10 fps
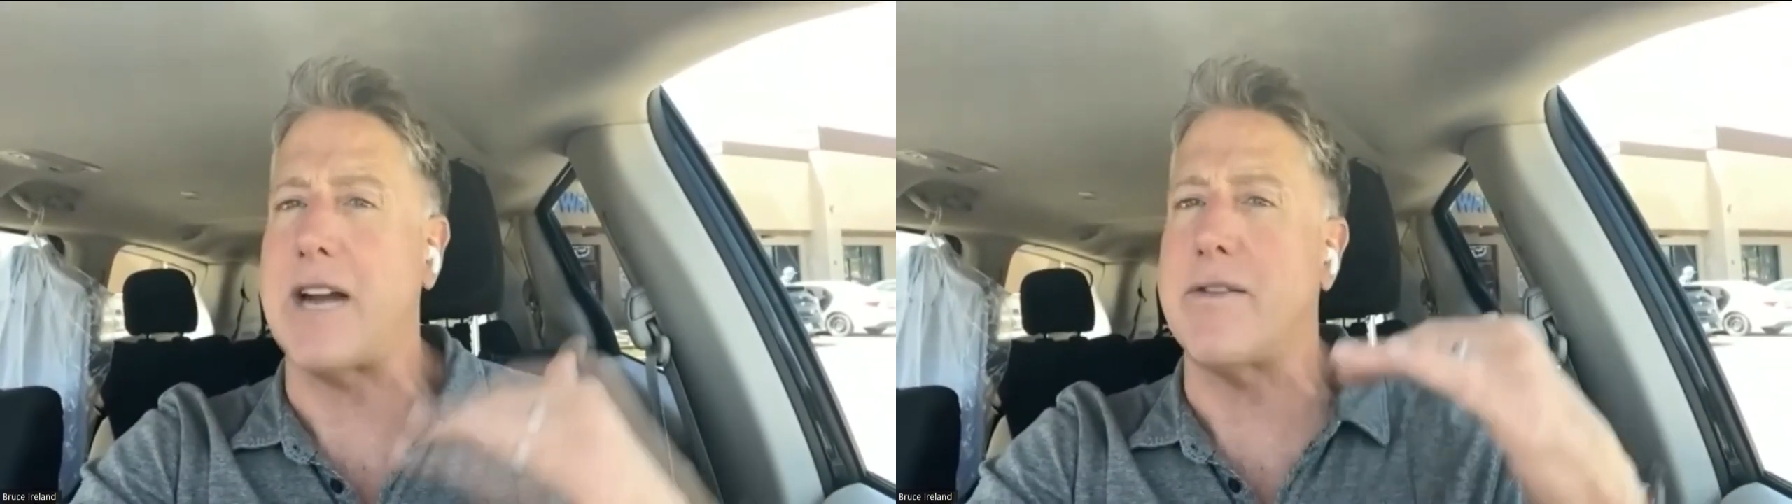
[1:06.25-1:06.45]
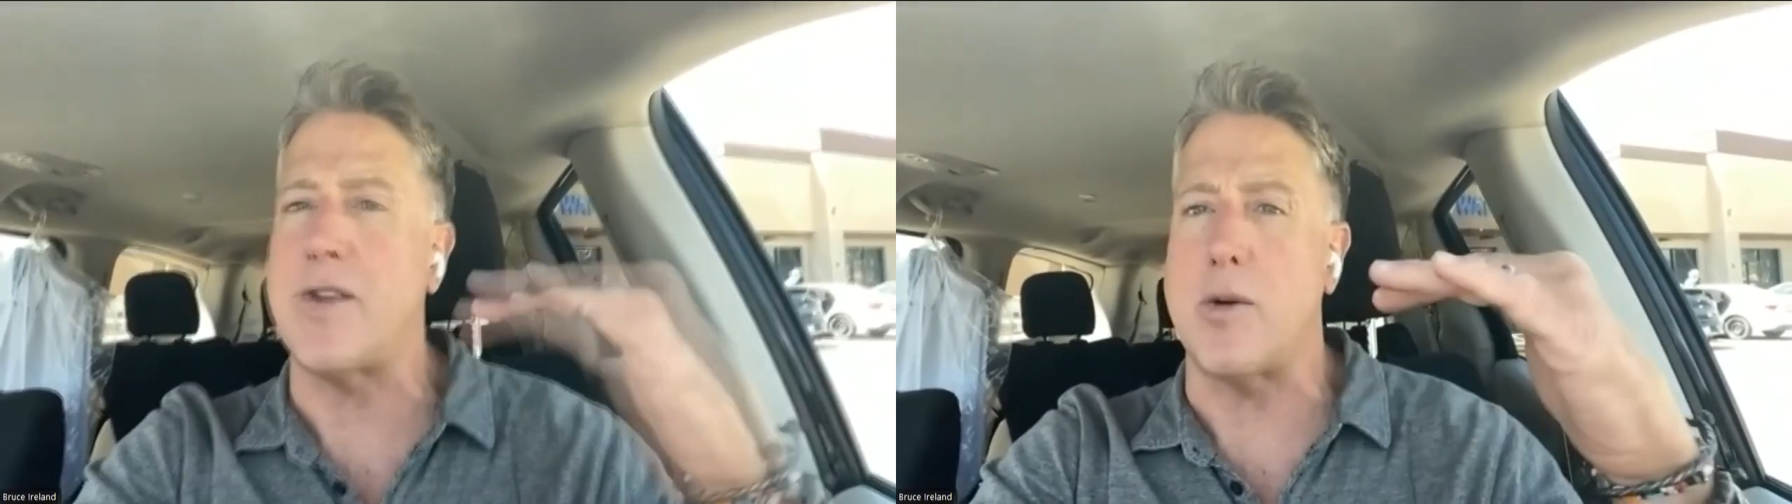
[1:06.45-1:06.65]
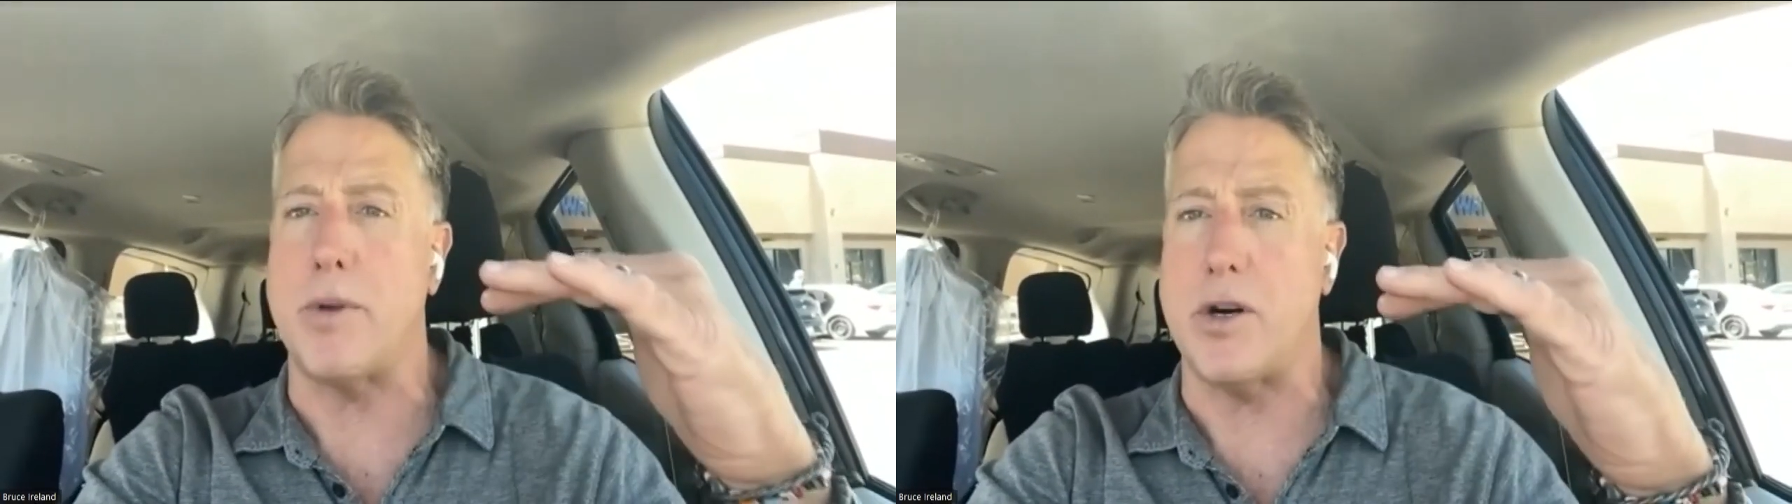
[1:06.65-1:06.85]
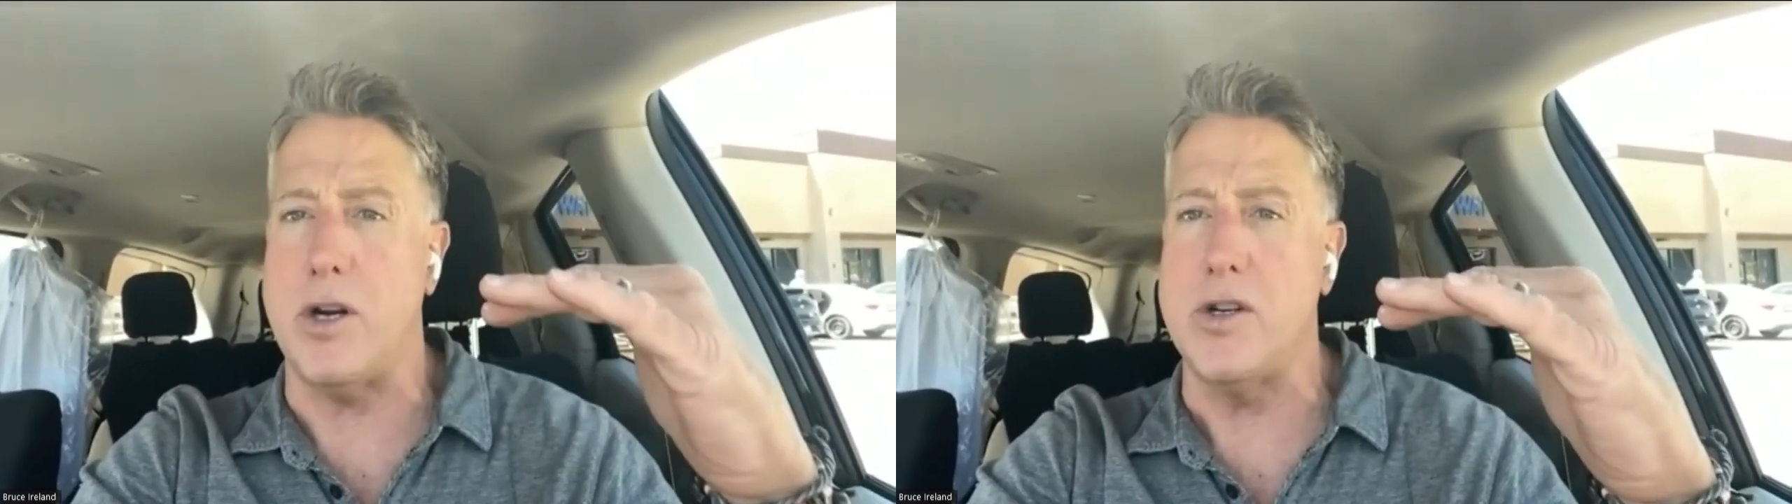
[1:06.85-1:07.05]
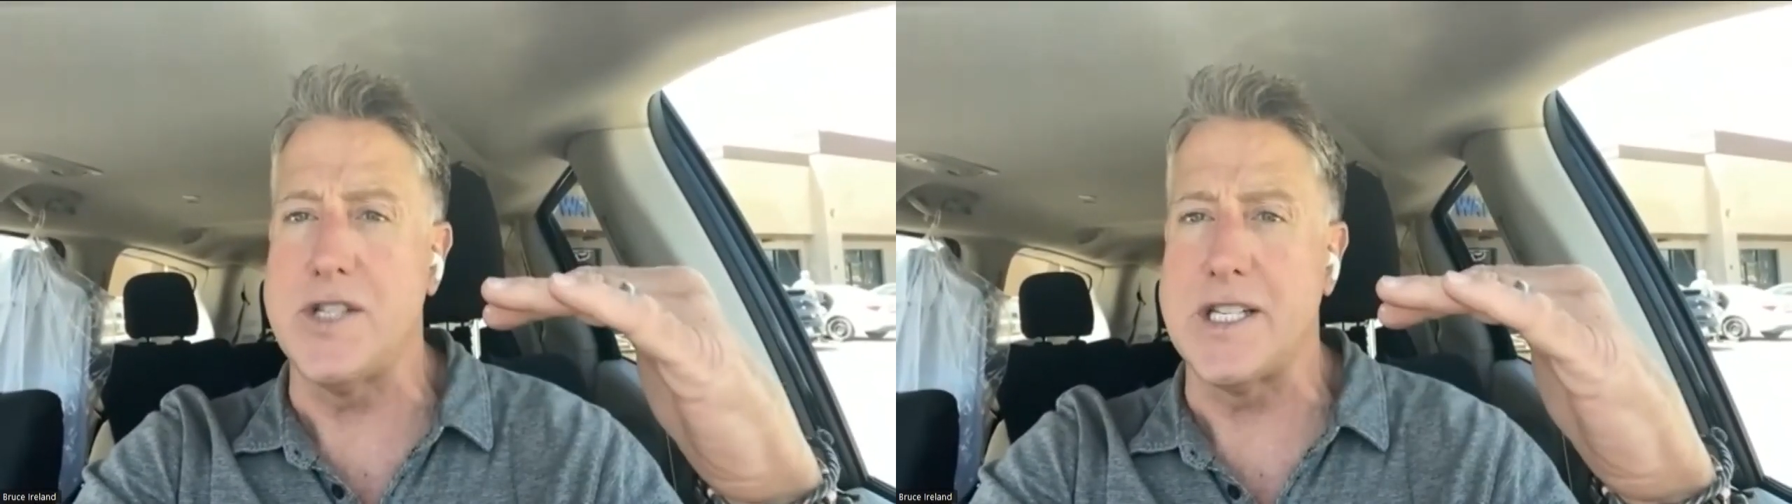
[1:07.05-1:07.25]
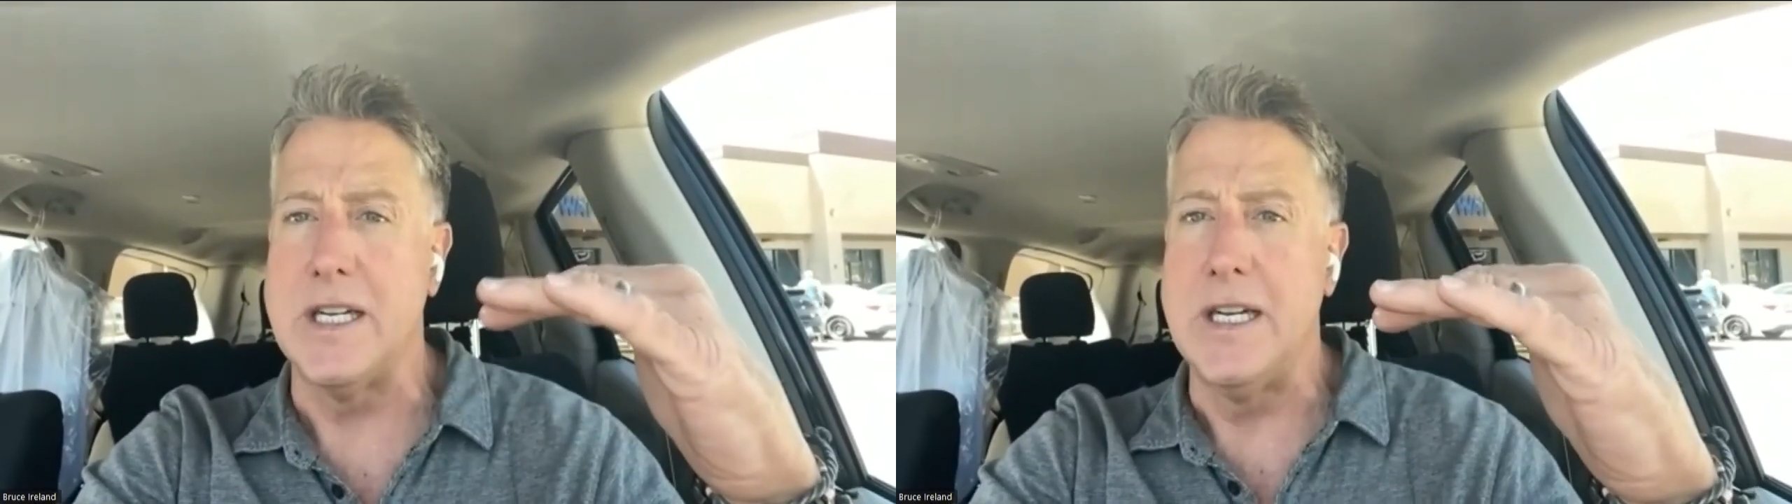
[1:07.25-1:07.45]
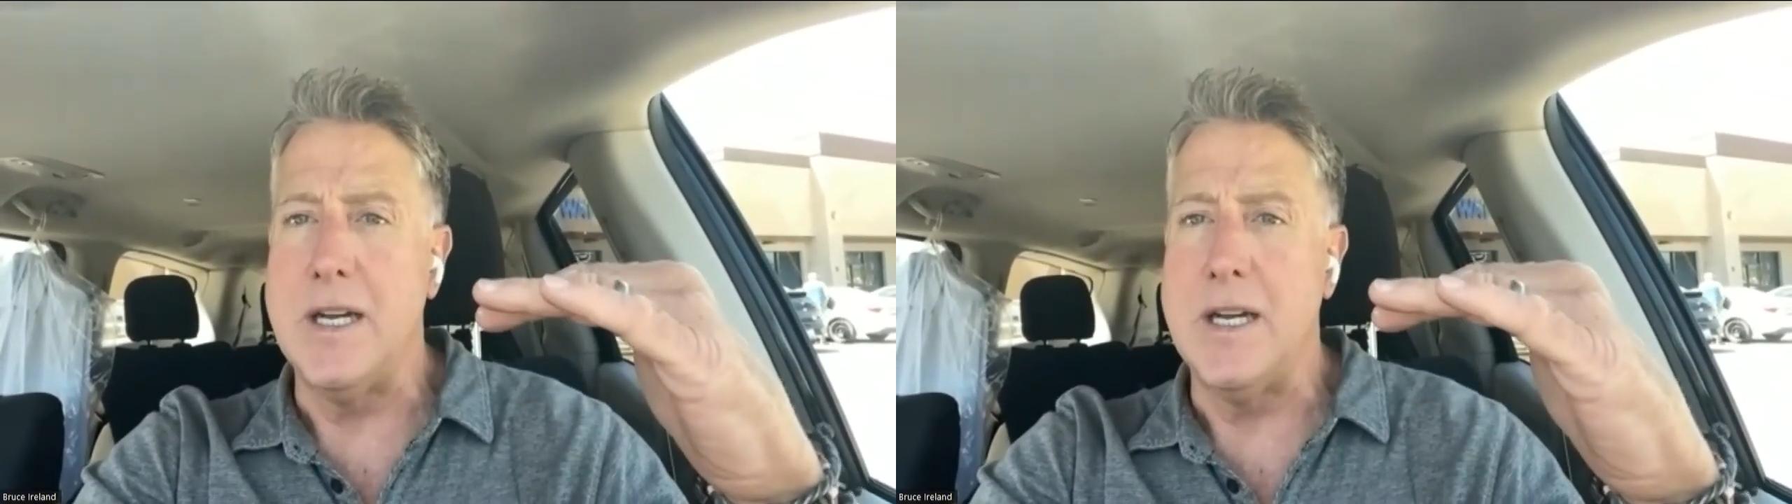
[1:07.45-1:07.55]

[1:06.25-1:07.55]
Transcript: out of their burrows